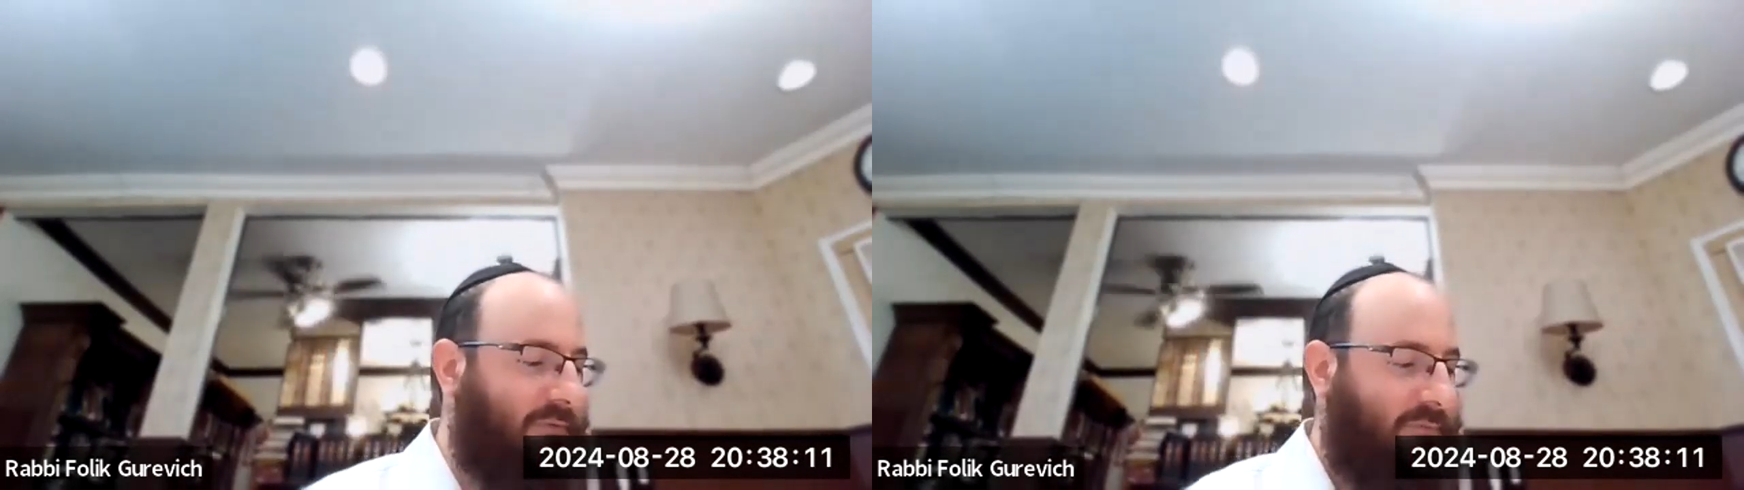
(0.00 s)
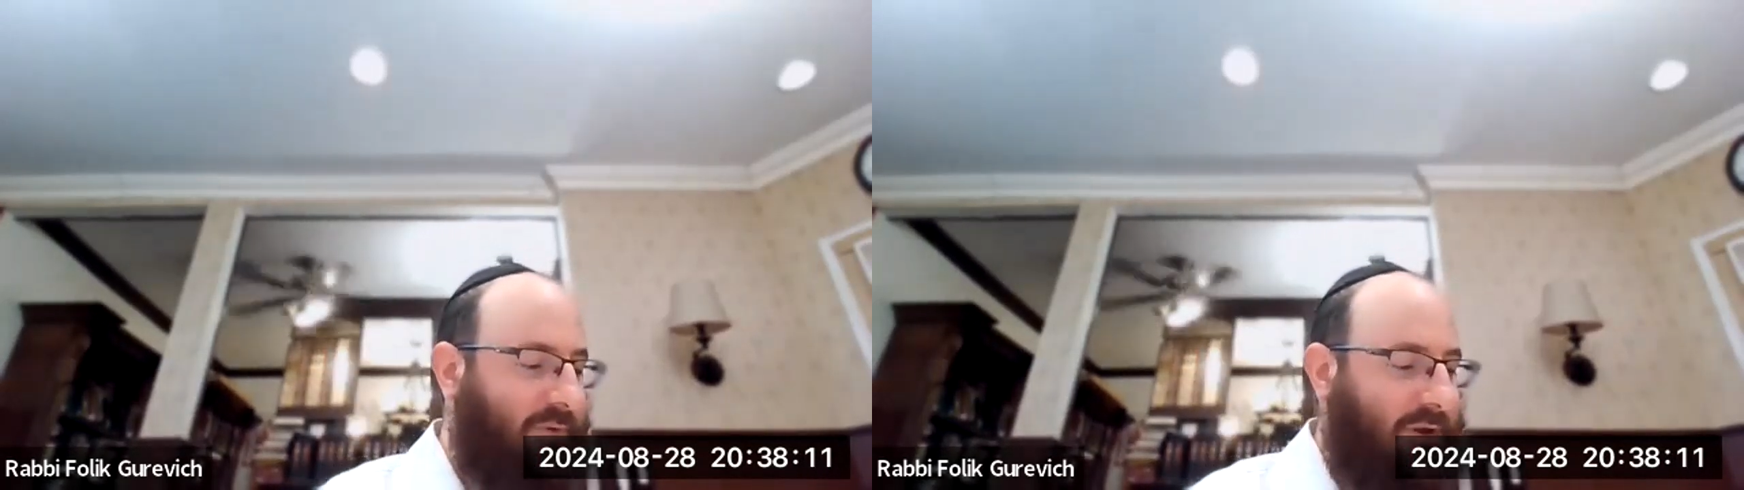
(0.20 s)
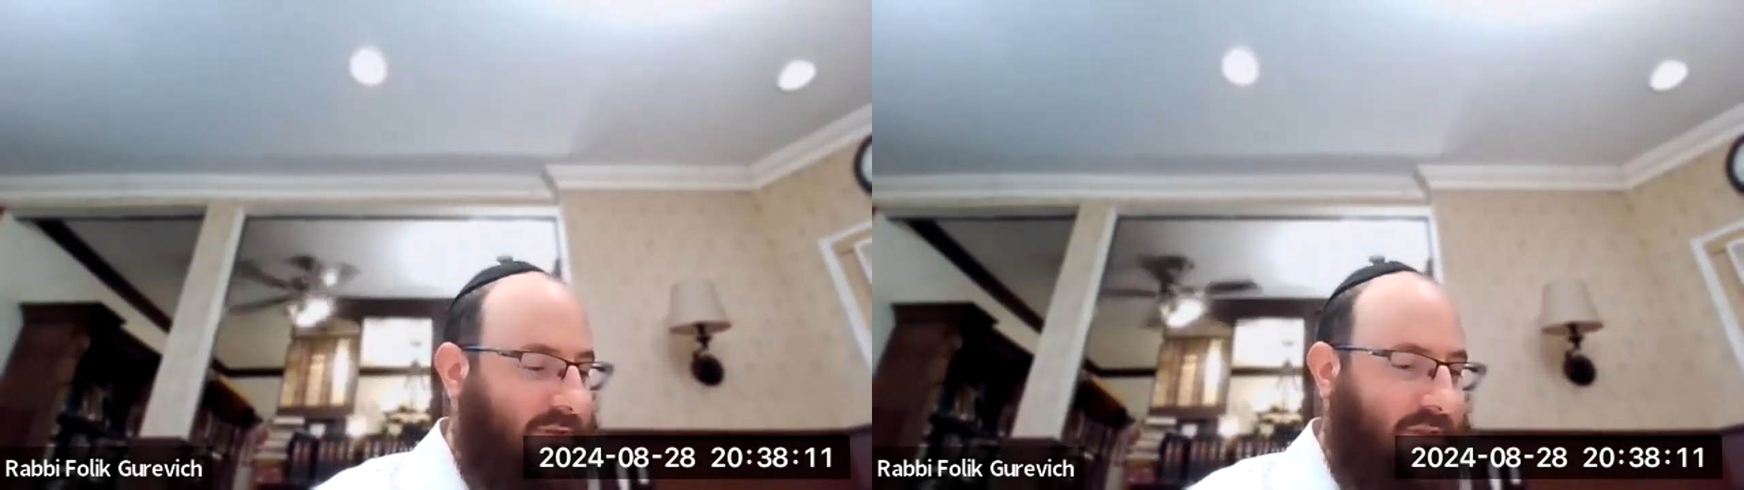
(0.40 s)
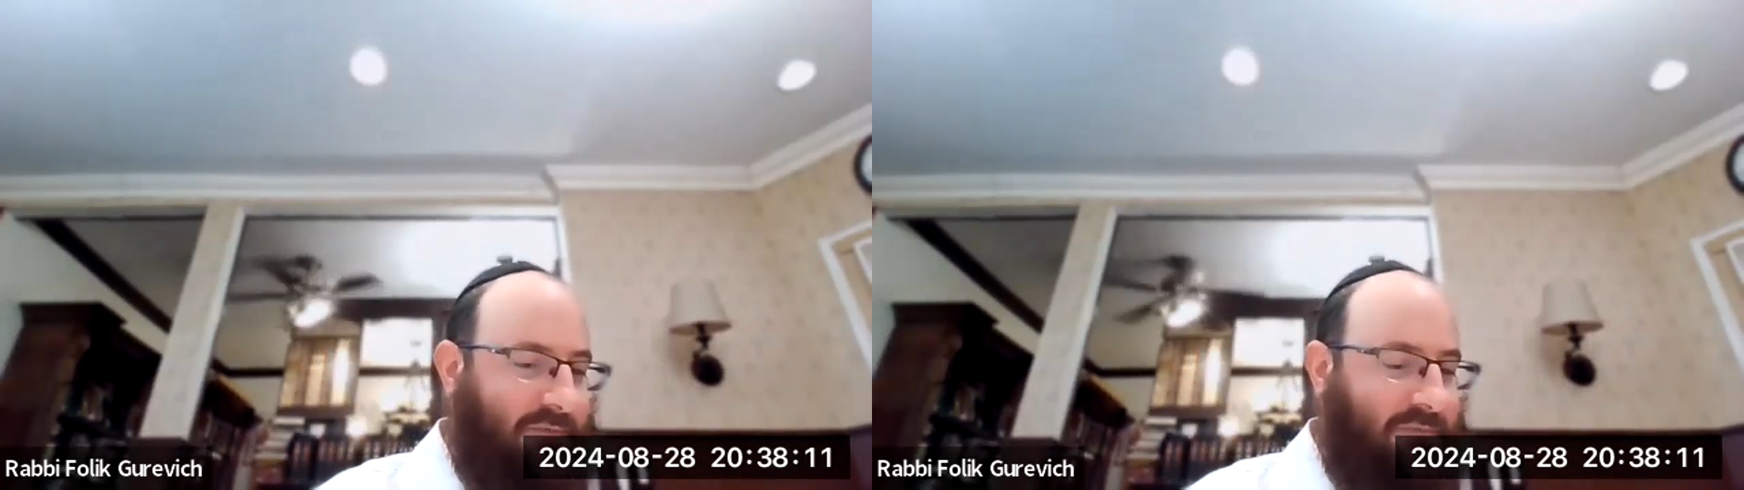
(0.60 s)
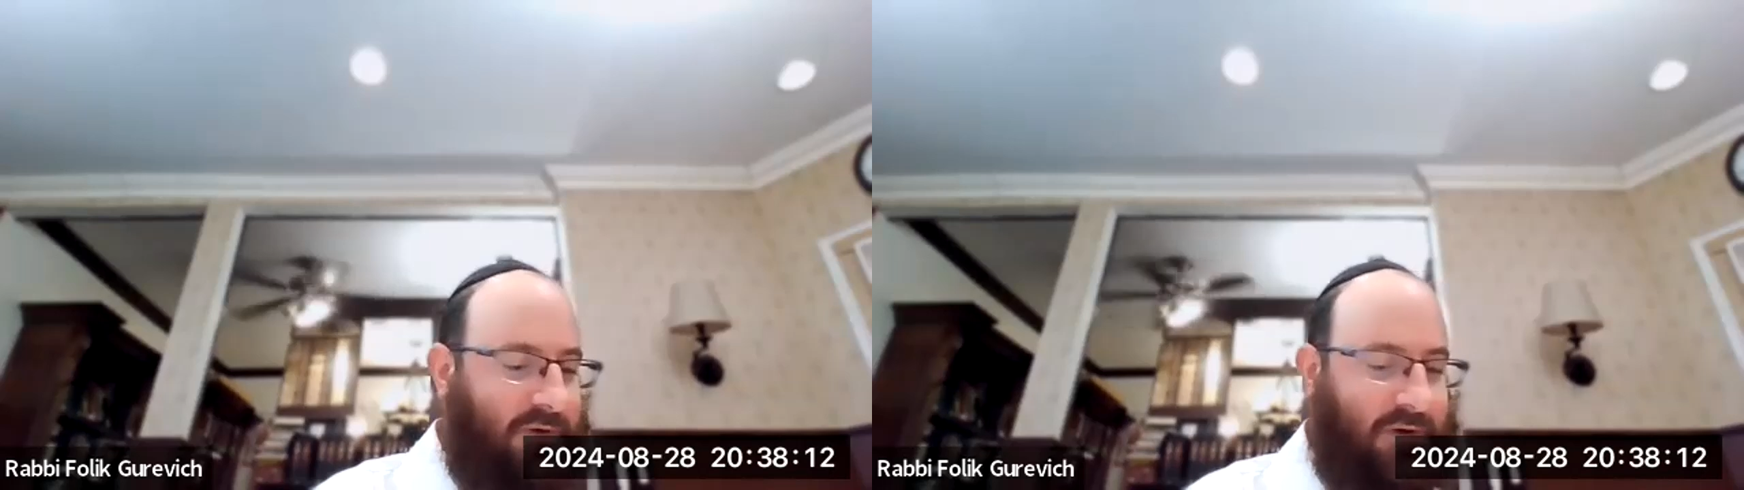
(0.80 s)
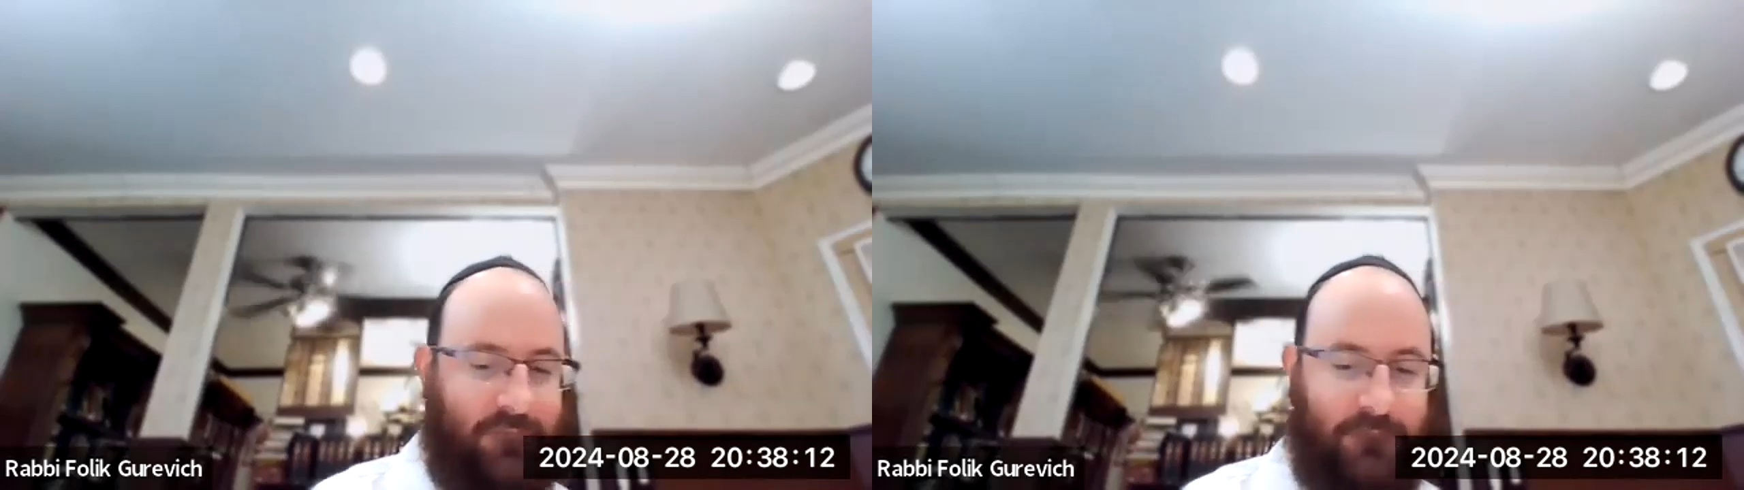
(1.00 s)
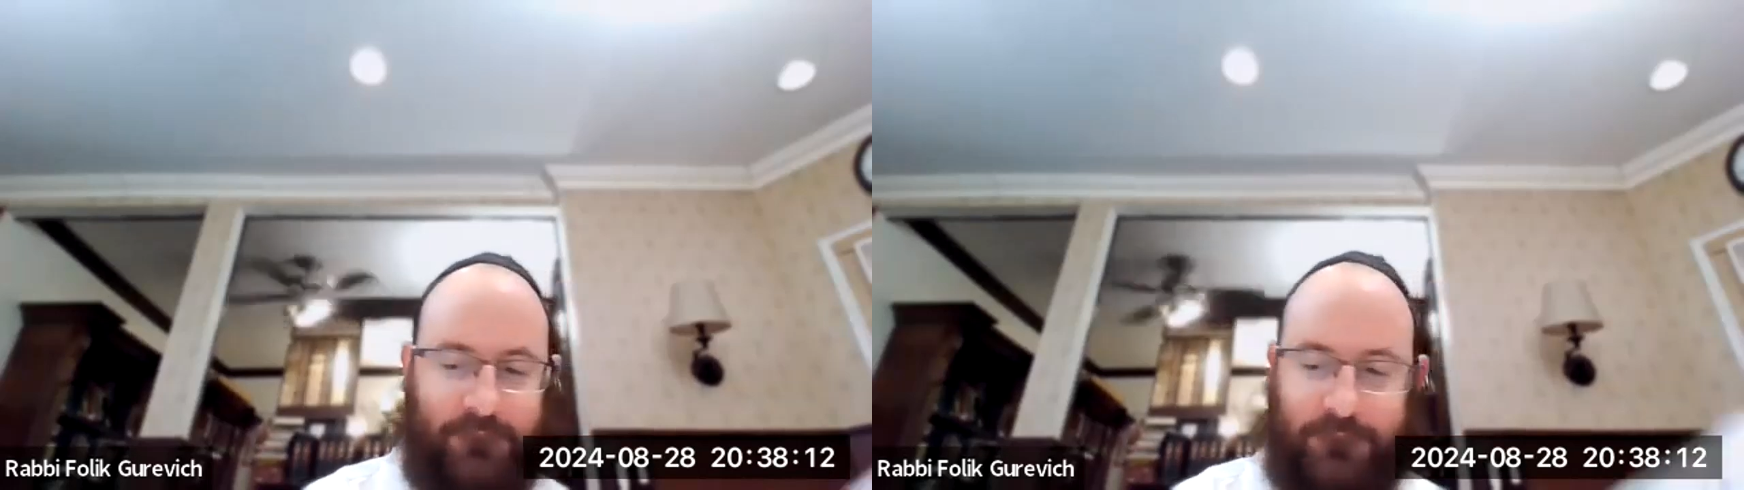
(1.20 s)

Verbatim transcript: see if we get that. But